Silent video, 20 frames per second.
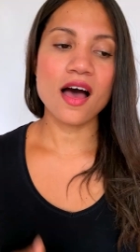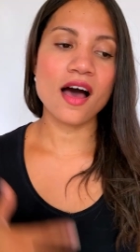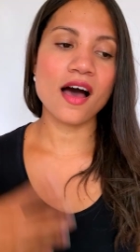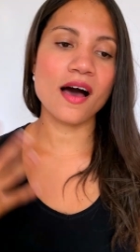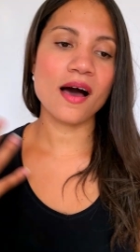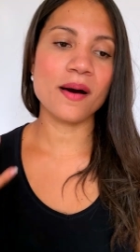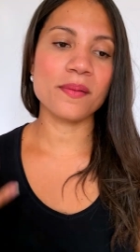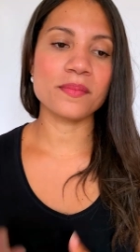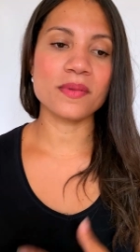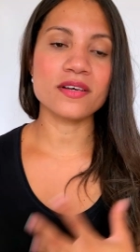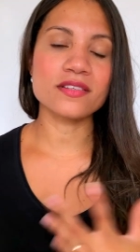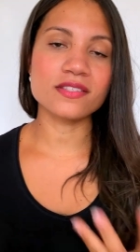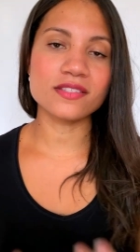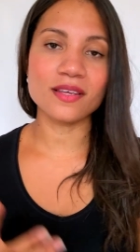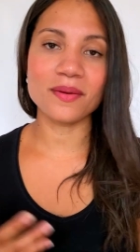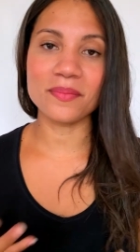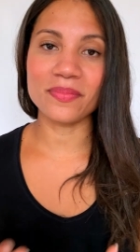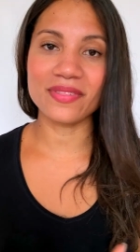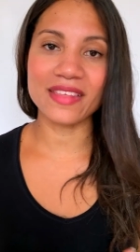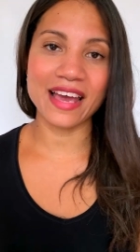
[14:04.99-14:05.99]
on
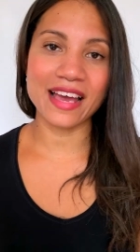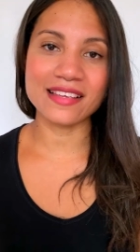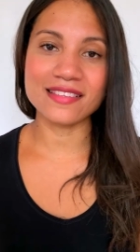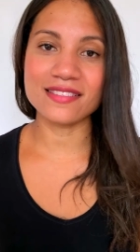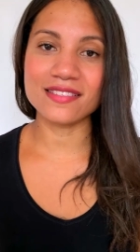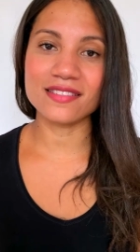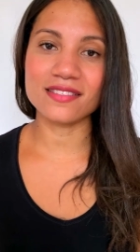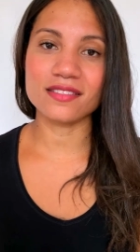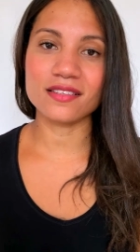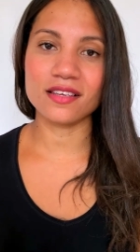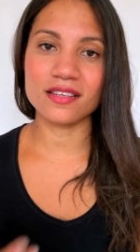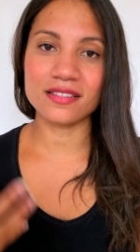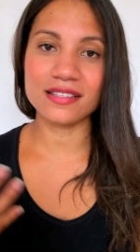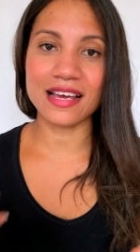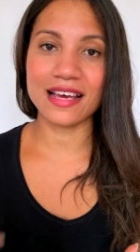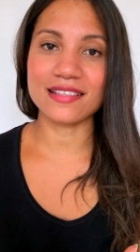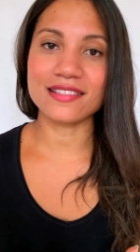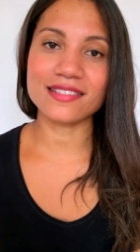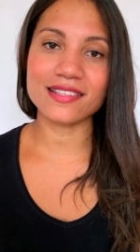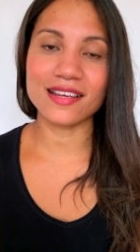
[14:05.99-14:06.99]
some tasks
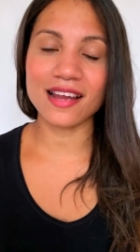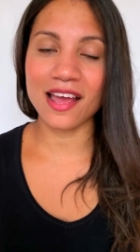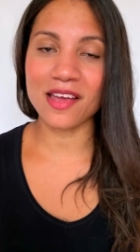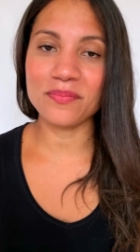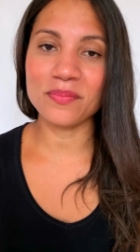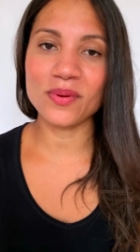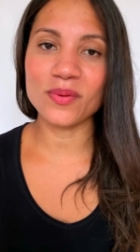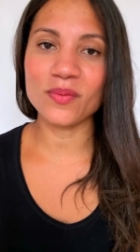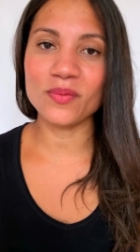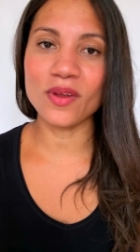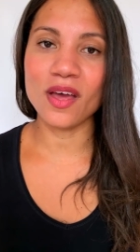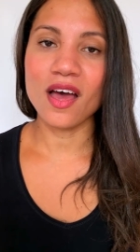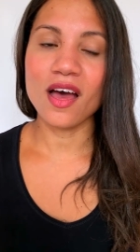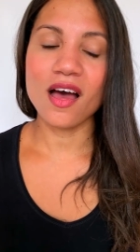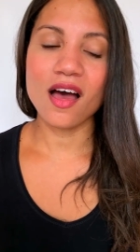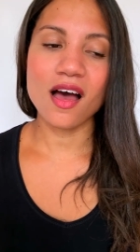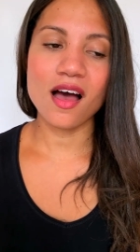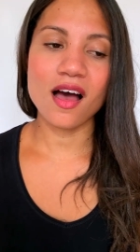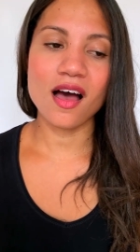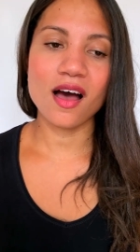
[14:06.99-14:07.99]
that I've been
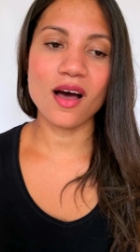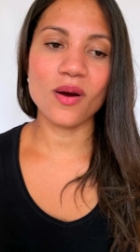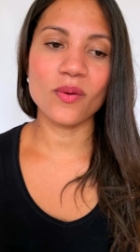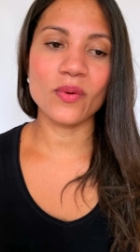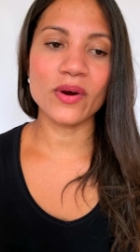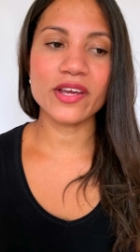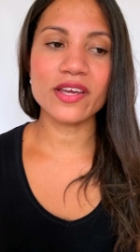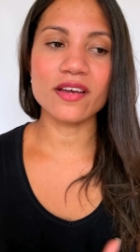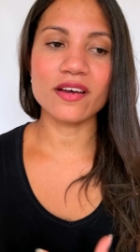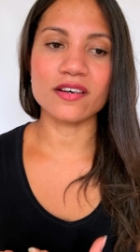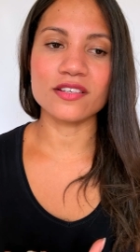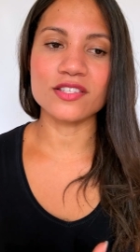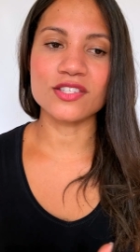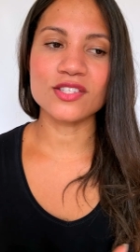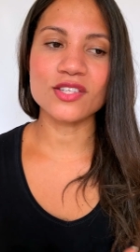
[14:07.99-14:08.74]
working on.